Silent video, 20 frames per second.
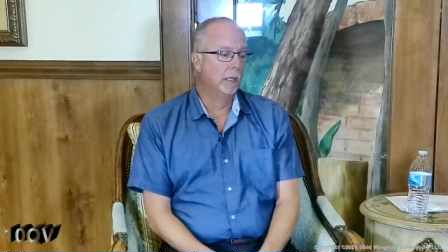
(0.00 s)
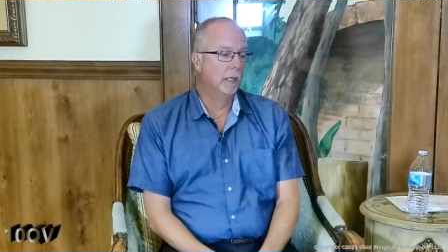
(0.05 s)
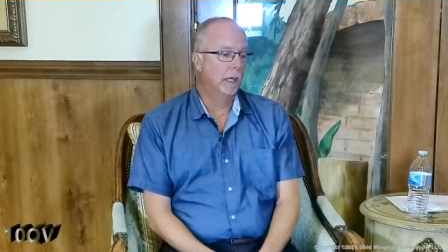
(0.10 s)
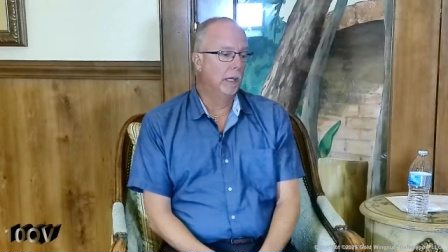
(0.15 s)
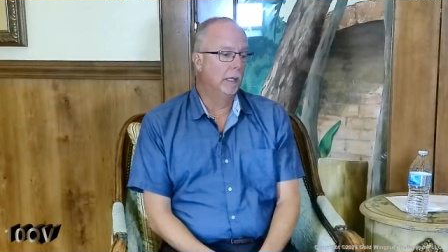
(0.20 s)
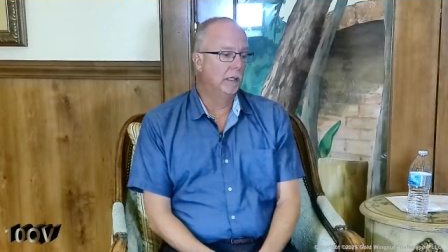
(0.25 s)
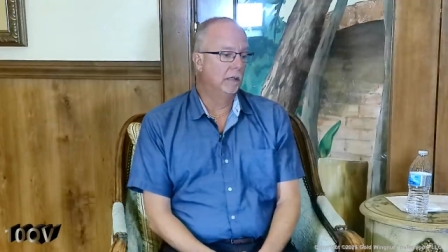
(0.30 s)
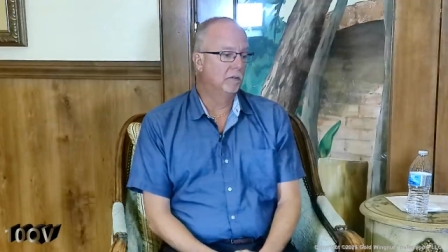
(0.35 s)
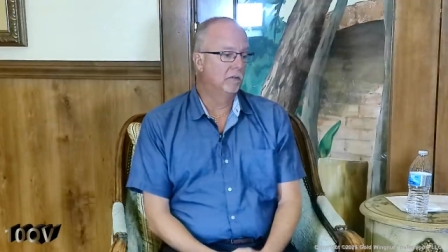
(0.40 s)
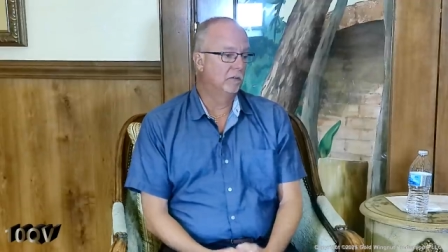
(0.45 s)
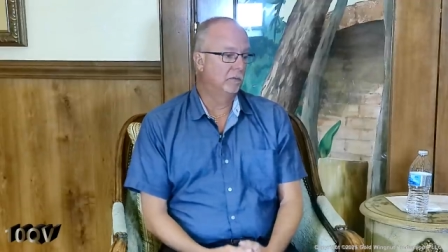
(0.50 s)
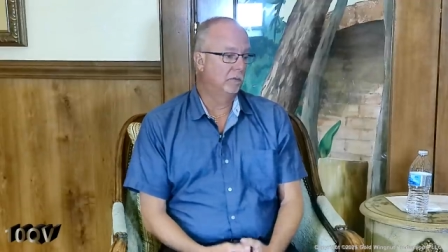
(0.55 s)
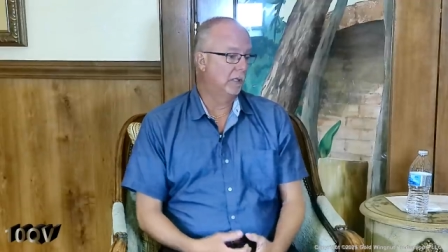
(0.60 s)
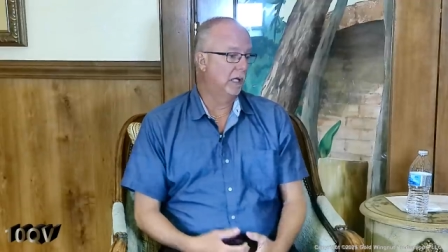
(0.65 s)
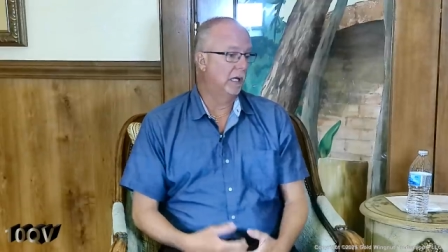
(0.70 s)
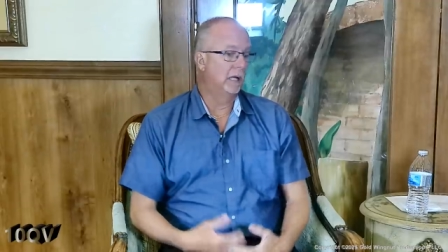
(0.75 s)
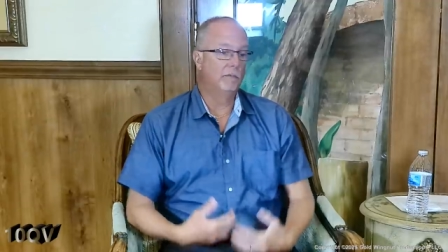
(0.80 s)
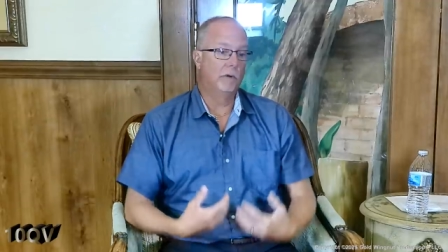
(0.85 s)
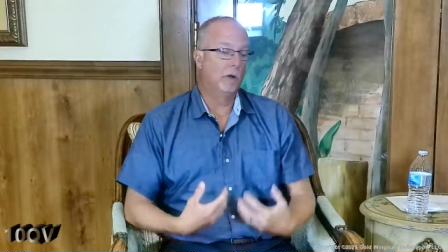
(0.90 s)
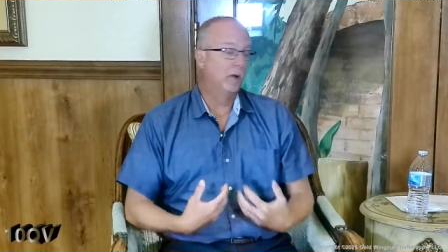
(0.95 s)
And it's
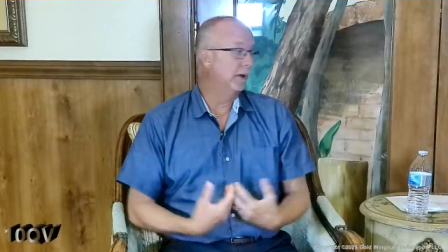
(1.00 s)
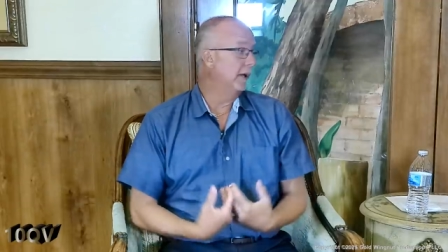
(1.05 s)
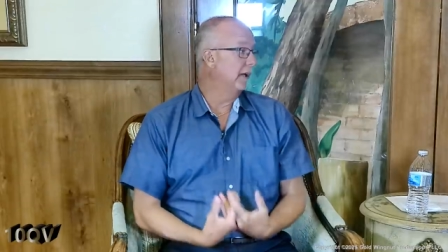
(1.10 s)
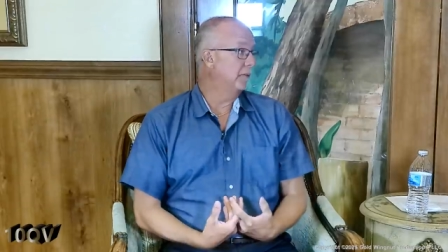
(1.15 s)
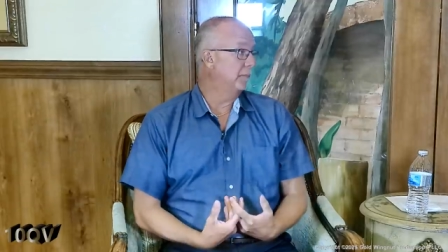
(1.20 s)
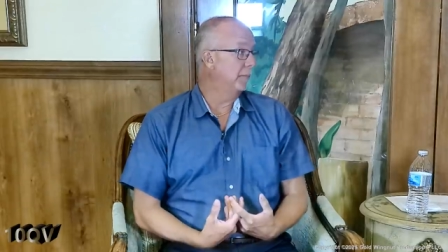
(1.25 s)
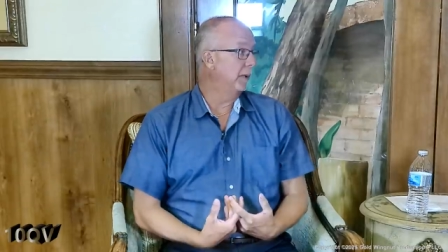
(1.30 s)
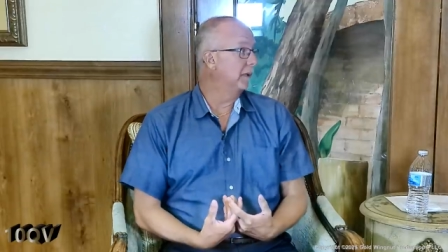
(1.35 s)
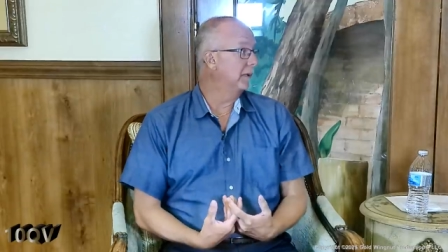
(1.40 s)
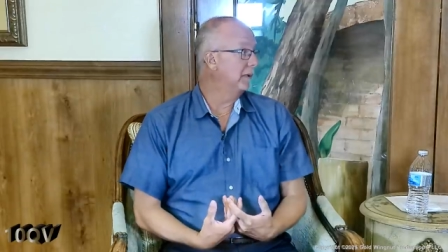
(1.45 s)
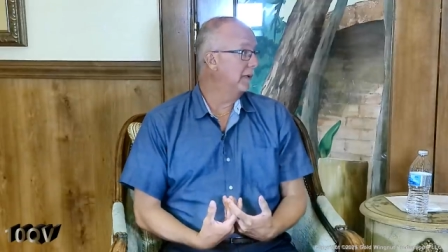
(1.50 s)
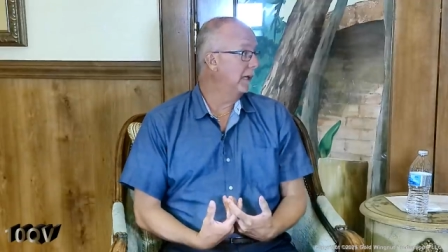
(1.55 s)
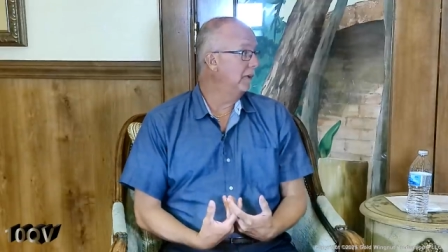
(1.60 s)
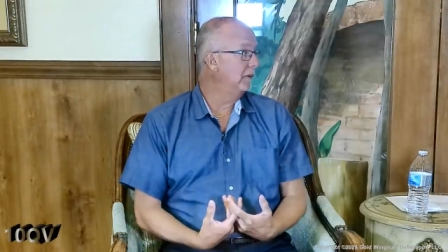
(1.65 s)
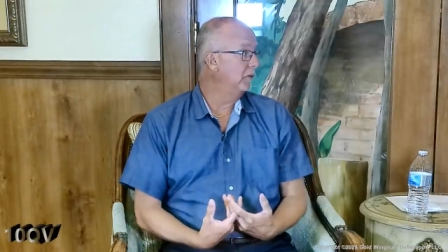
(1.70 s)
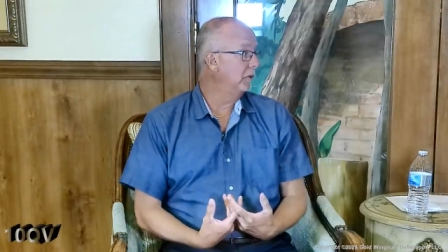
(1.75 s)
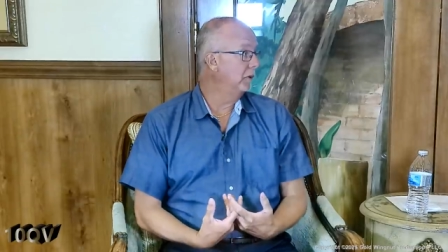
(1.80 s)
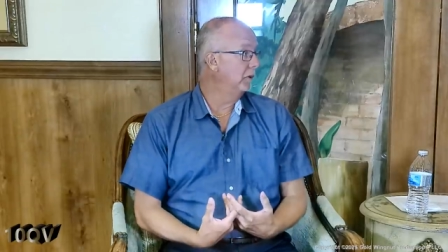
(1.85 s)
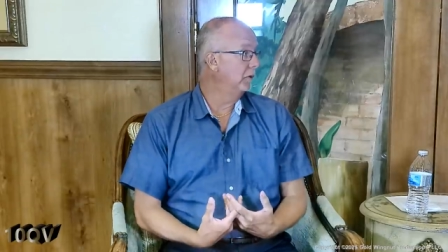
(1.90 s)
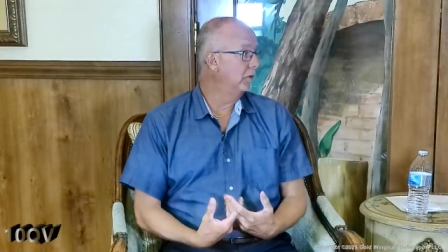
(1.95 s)
kind of our expectation.